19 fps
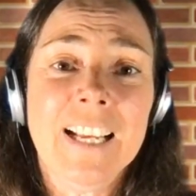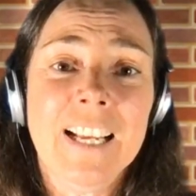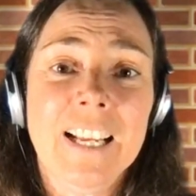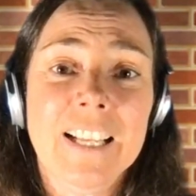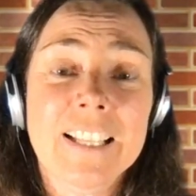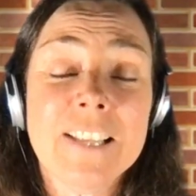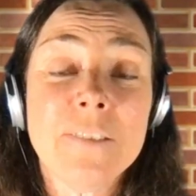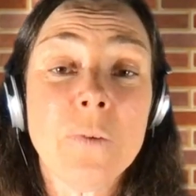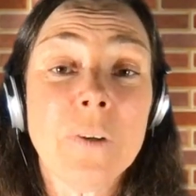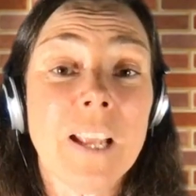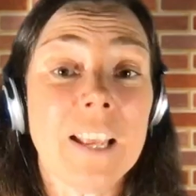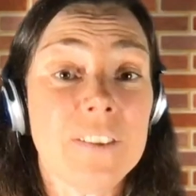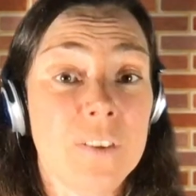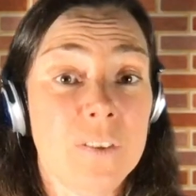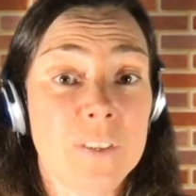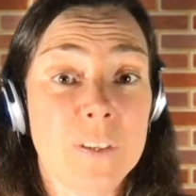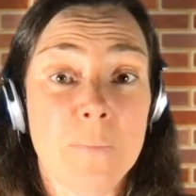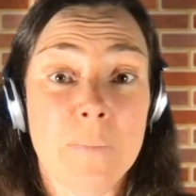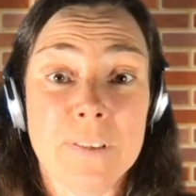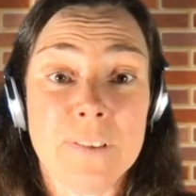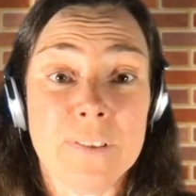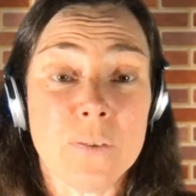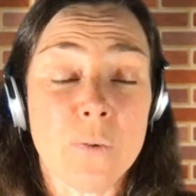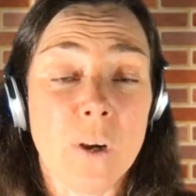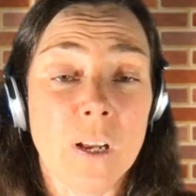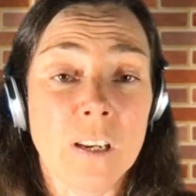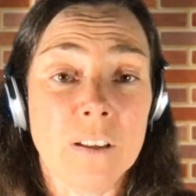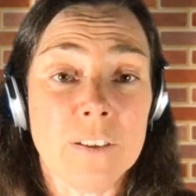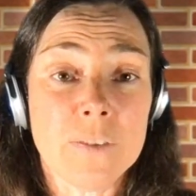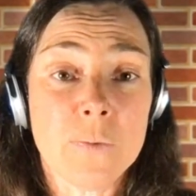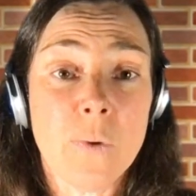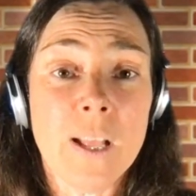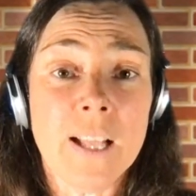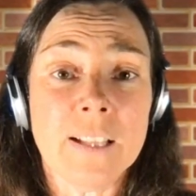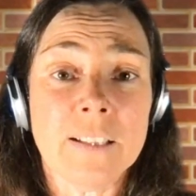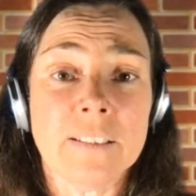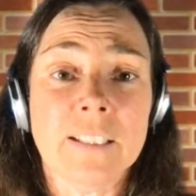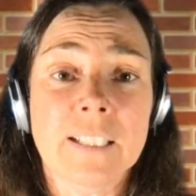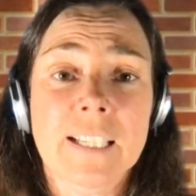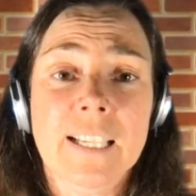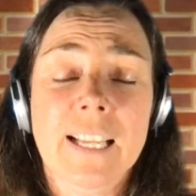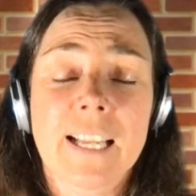This one gets used in business quite a lot as well.